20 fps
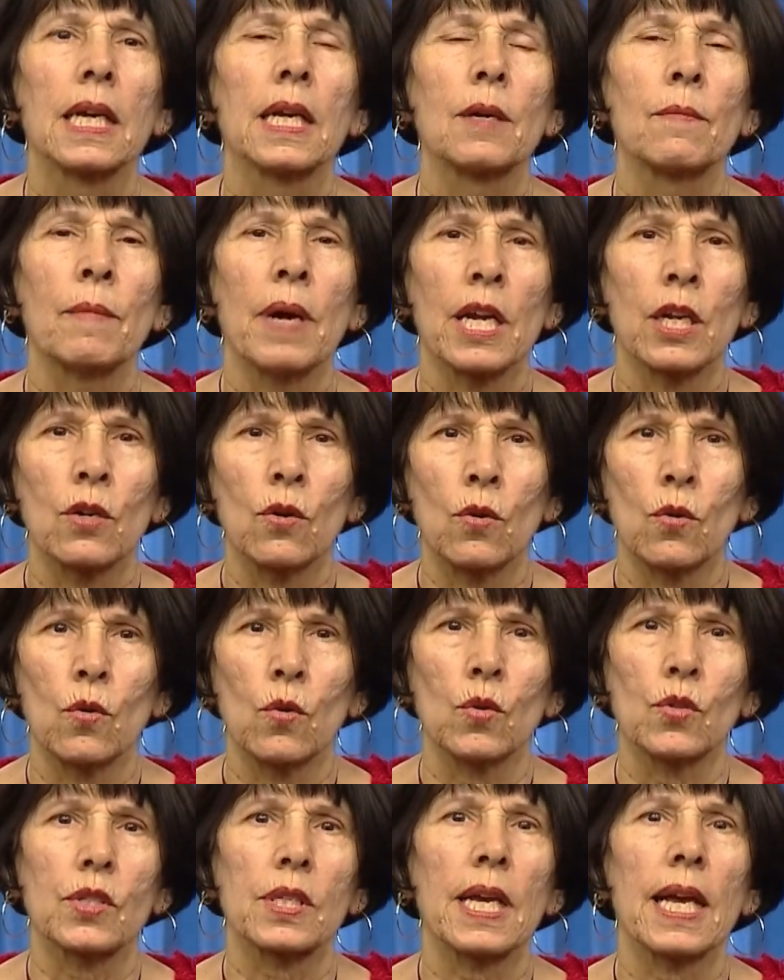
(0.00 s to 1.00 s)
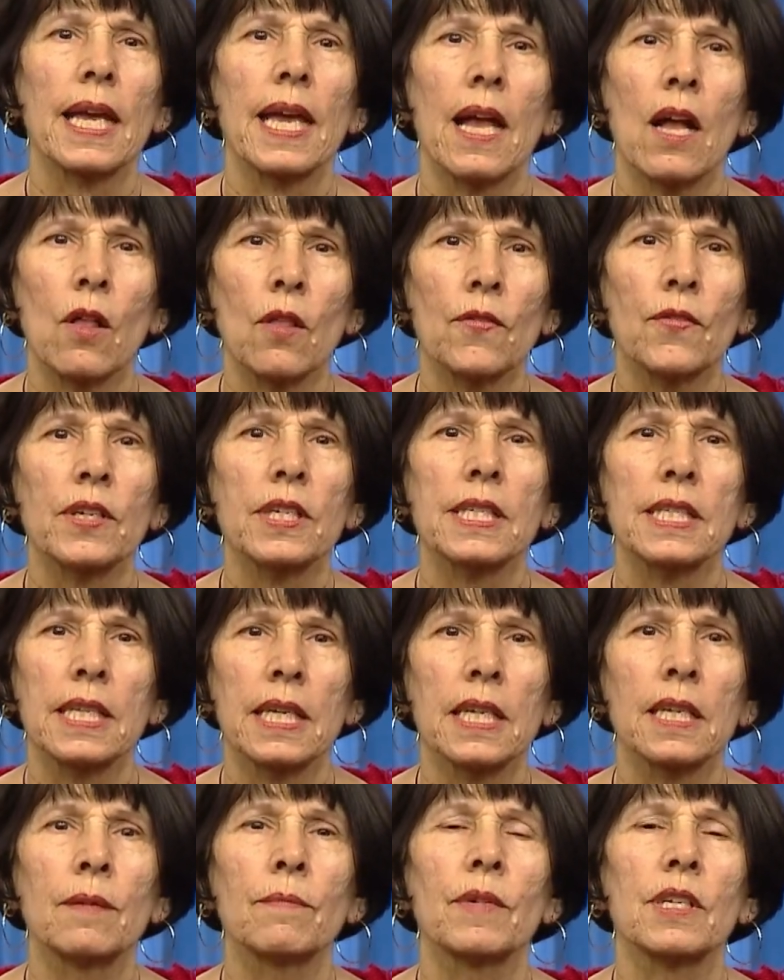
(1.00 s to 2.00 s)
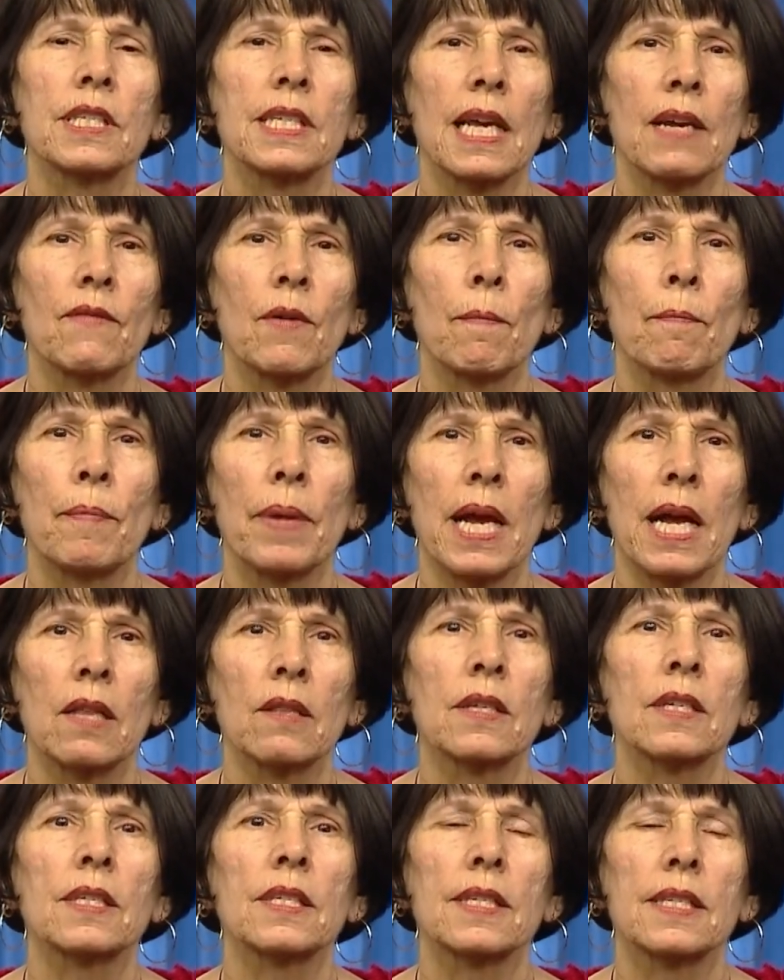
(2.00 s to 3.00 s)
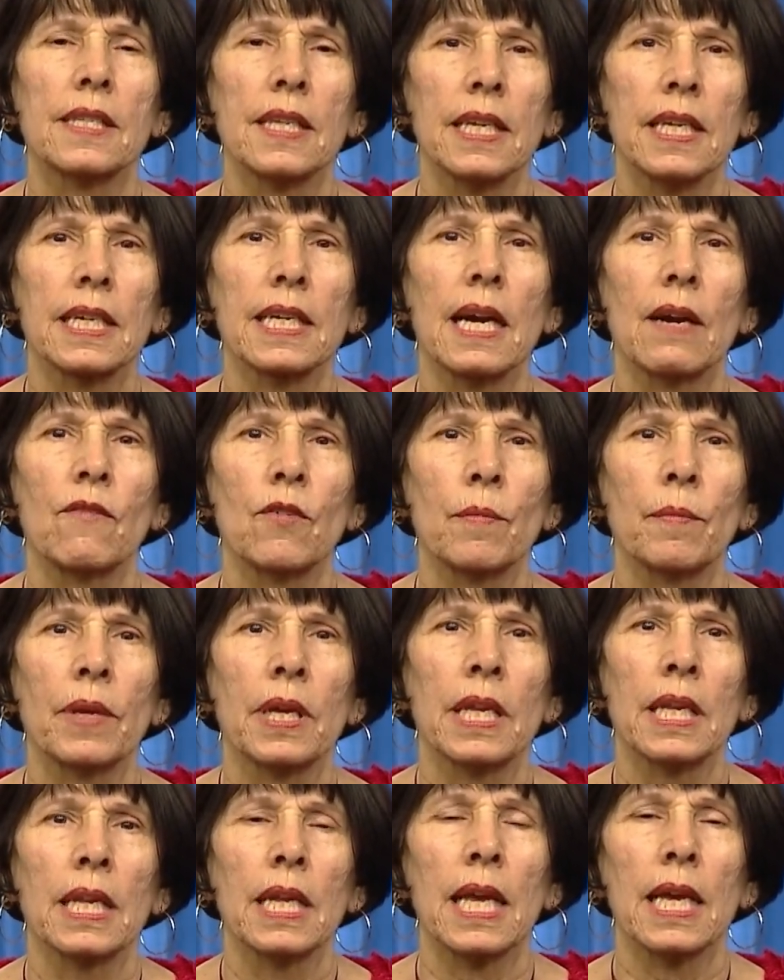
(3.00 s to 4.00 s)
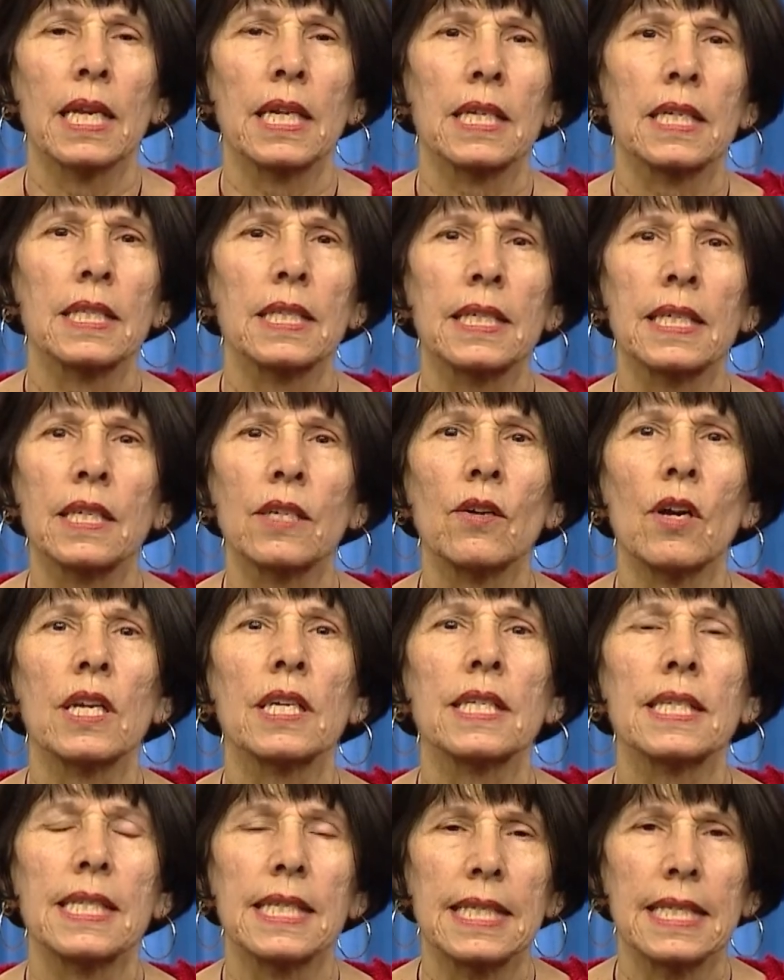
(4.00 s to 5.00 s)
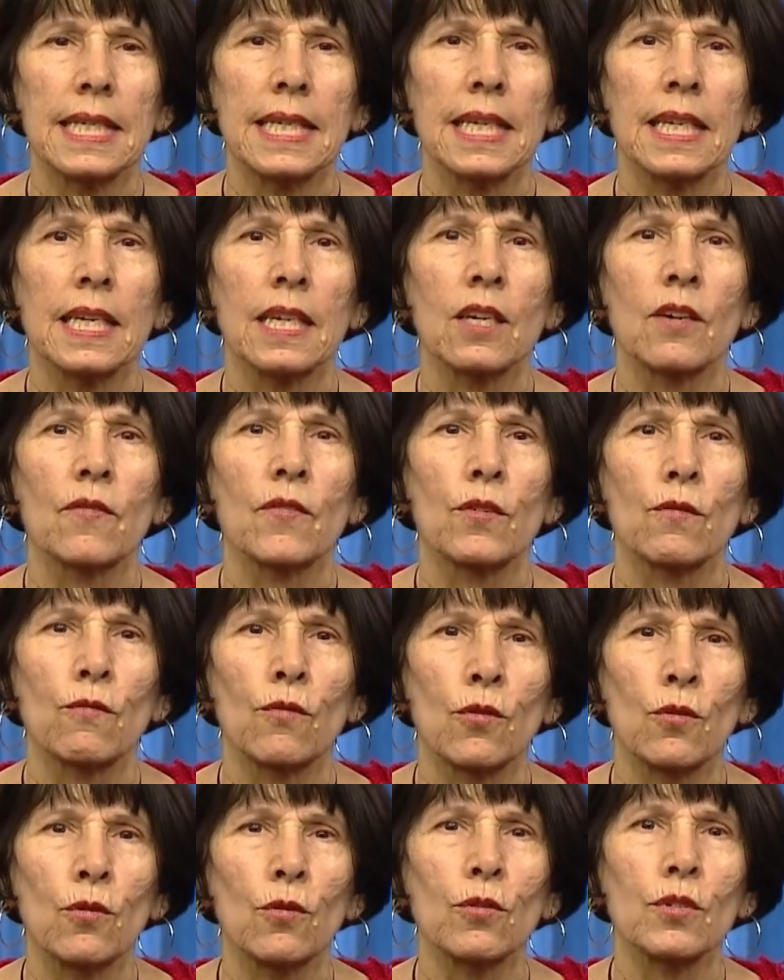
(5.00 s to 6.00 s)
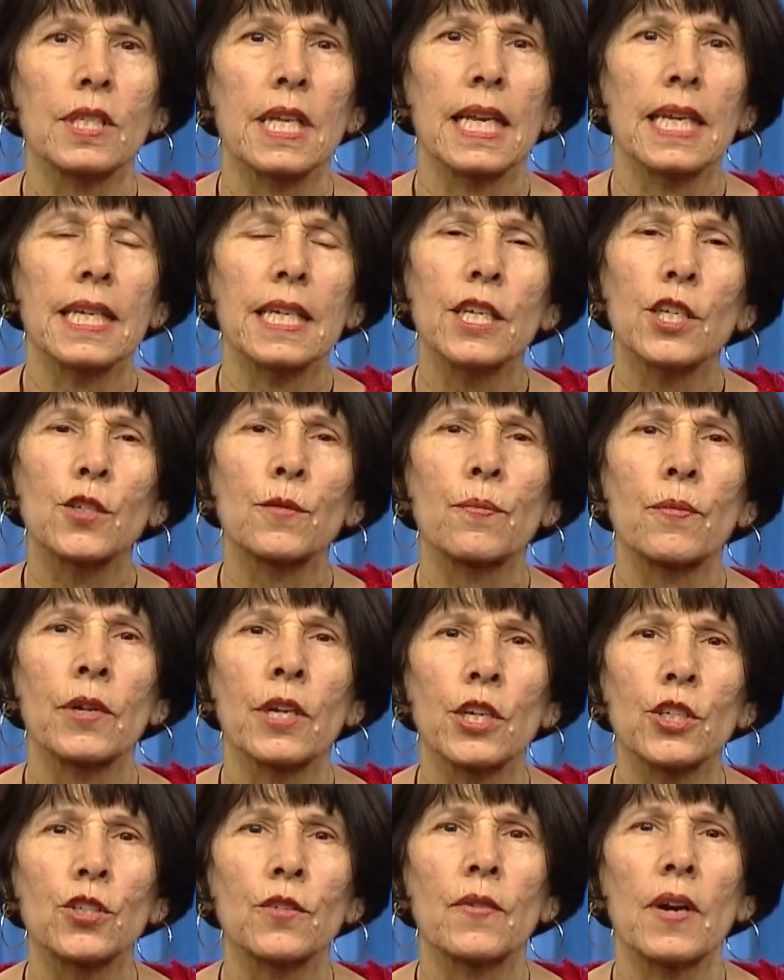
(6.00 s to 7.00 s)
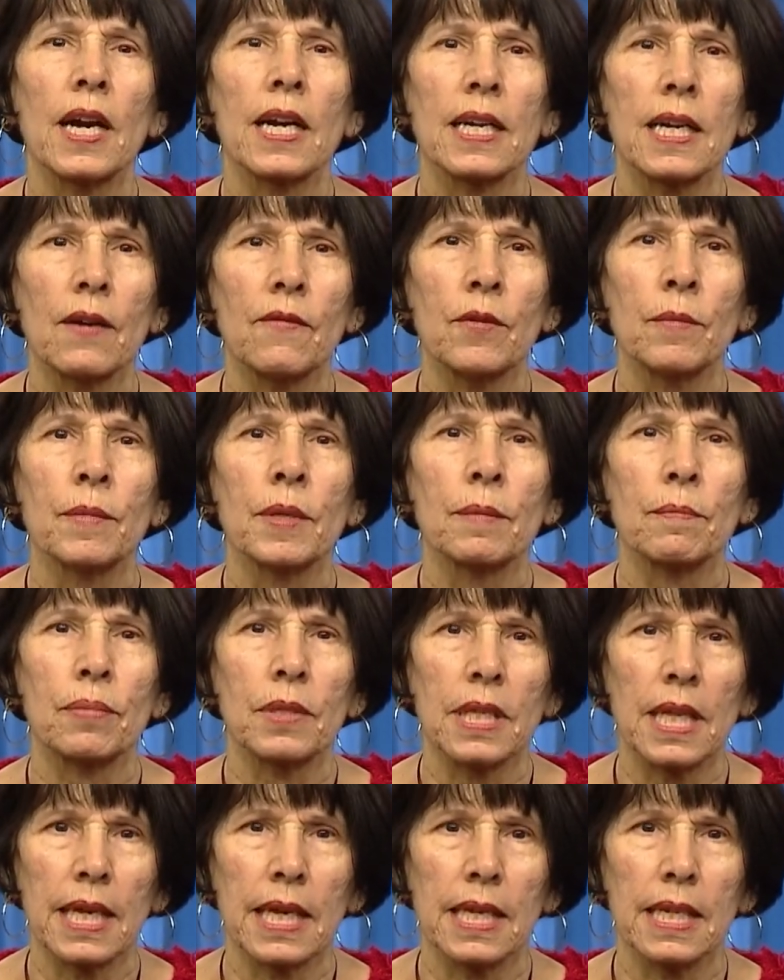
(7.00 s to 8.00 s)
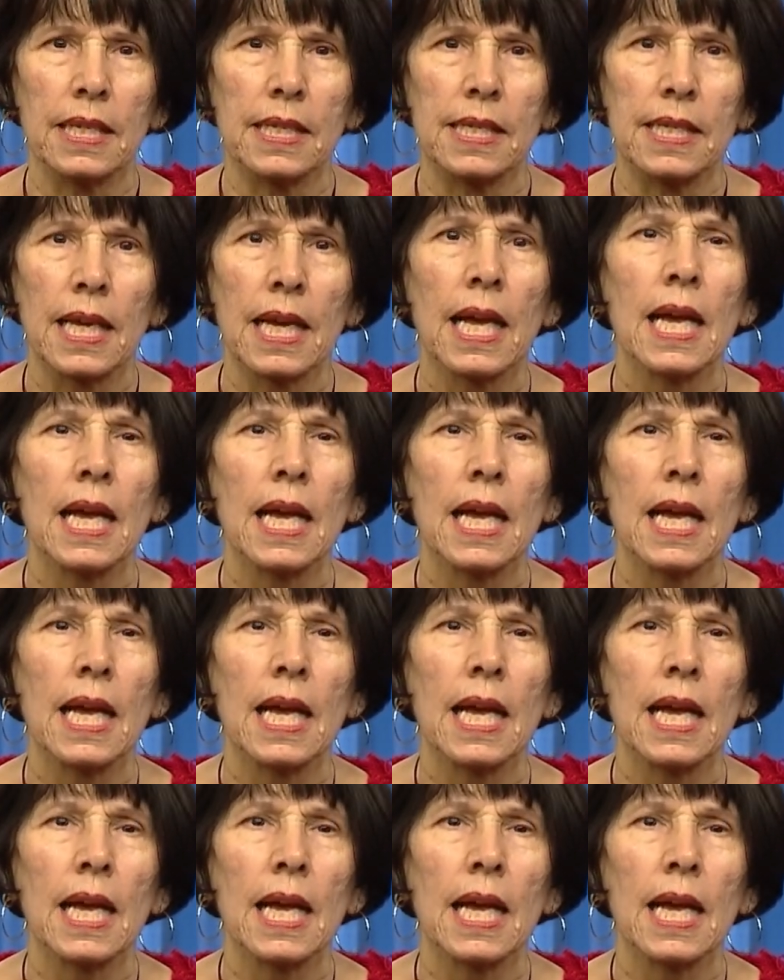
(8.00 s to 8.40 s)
My goals: a healthy city must have a balanced city government and a clear understanding of the roles that each branch of our government plays.